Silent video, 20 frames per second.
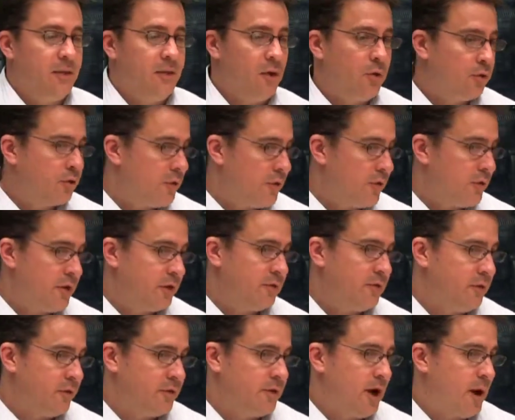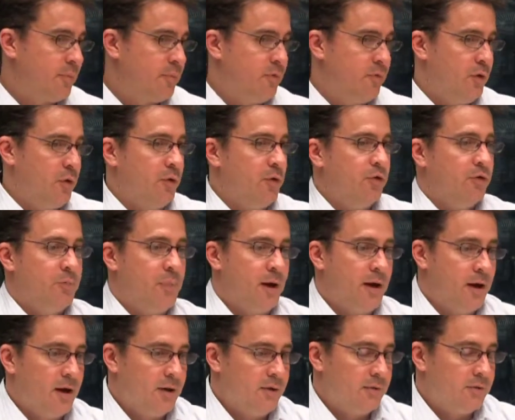Those are the things at the top of voters'
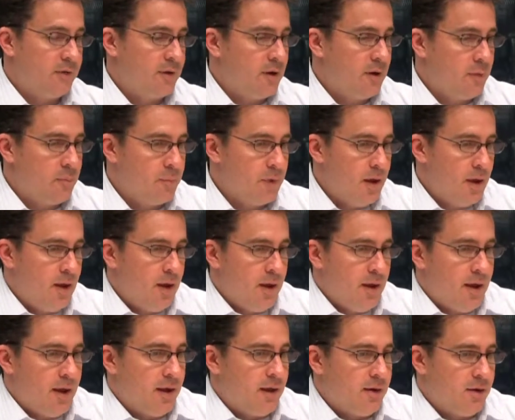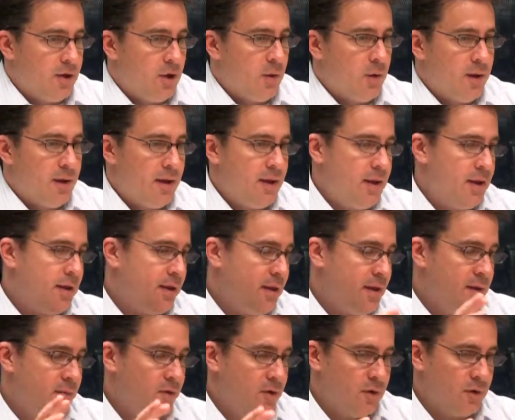minds, and
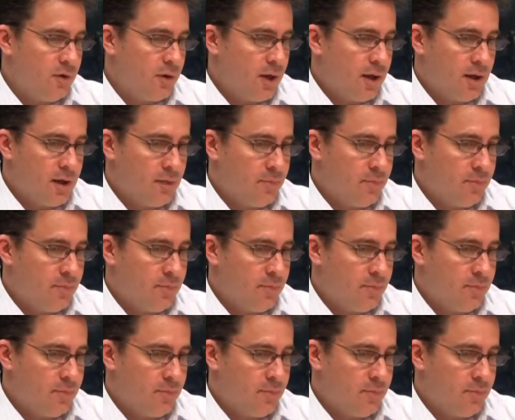even